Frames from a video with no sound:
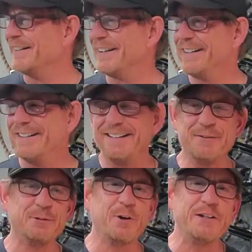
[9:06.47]
and
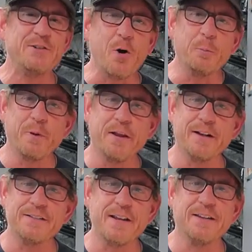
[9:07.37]
even though I don't plan
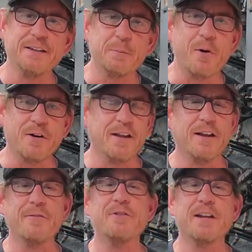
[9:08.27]
on taking it apart
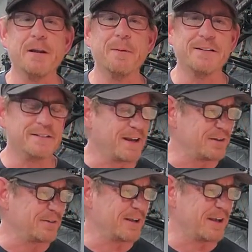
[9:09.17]
again after I get it back
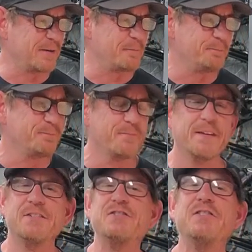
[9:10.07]
together again,
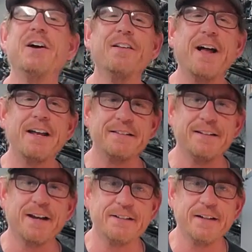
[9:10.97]
still like
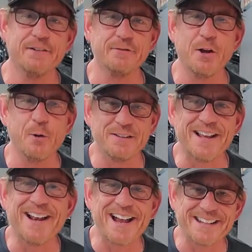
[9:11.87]
the idea of knowing
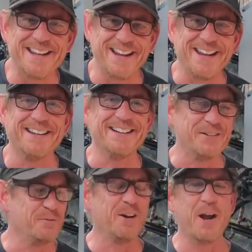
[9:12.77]
that I can
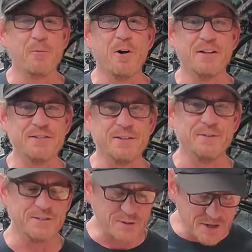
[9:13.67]
when I want to. So